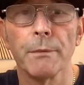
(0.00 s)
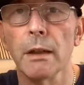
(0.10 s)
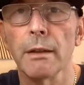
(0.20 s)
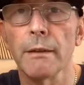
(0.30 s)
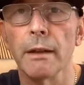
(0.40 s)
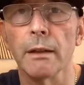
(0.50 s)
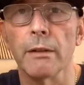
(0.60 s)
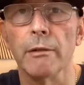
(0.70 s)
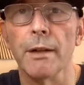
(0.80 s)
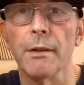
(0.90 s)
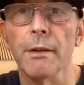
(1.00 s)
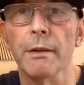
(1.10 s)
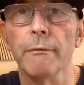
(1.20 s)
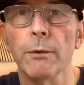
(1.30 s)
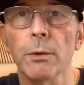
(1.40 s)
And I think that's around a
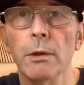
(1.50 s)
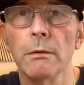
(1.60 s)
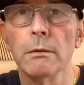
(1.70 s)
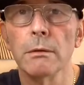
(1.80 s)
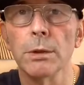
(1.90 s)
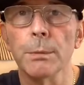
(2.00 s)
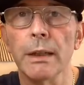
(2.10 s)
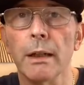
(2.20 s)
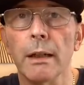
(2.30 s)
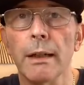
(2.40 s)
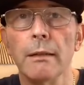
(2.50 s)
9.4, could be higher.